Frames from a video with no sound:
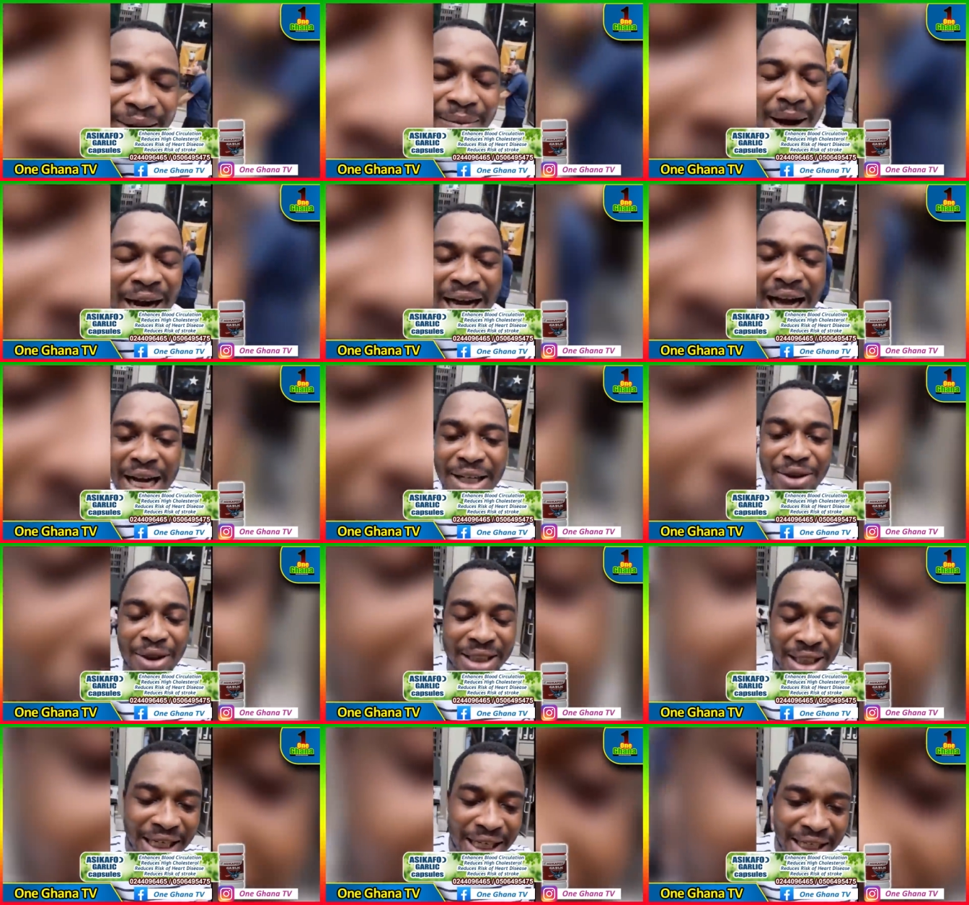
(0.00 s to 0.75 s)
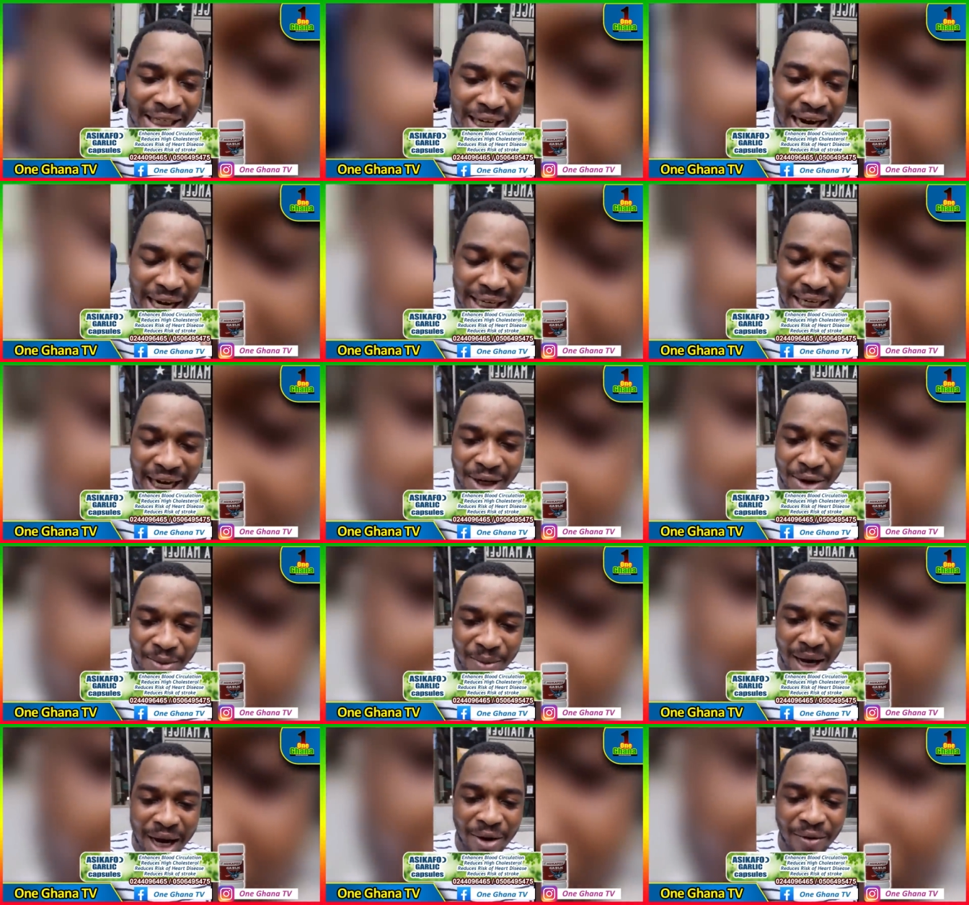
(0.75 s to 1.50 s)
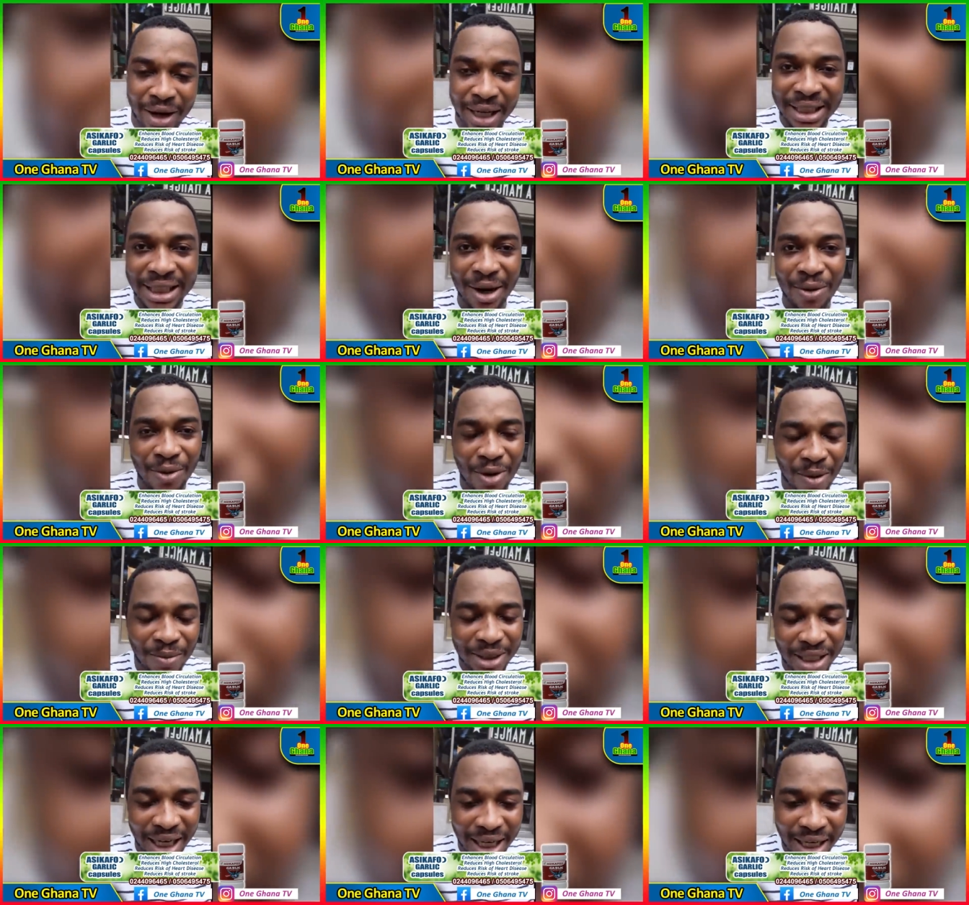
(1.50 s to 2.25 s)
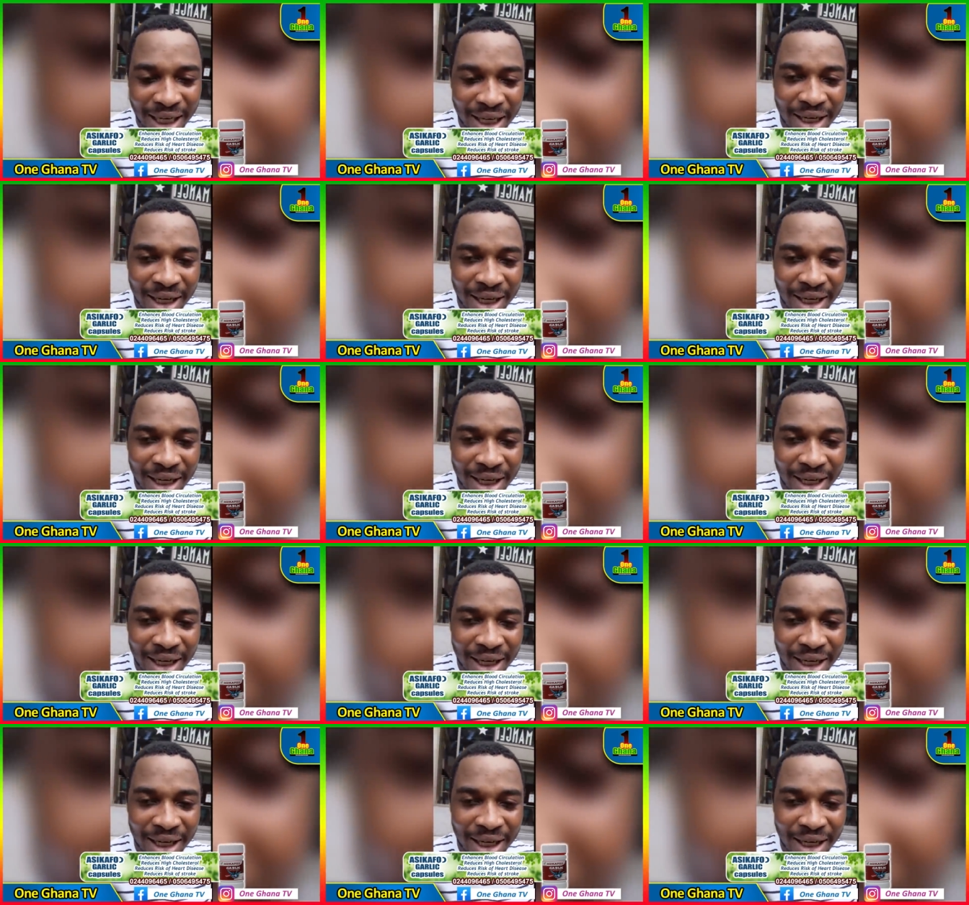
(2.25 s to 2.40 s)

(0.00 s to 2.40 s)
Macajos and Yanya Quasian Comshe.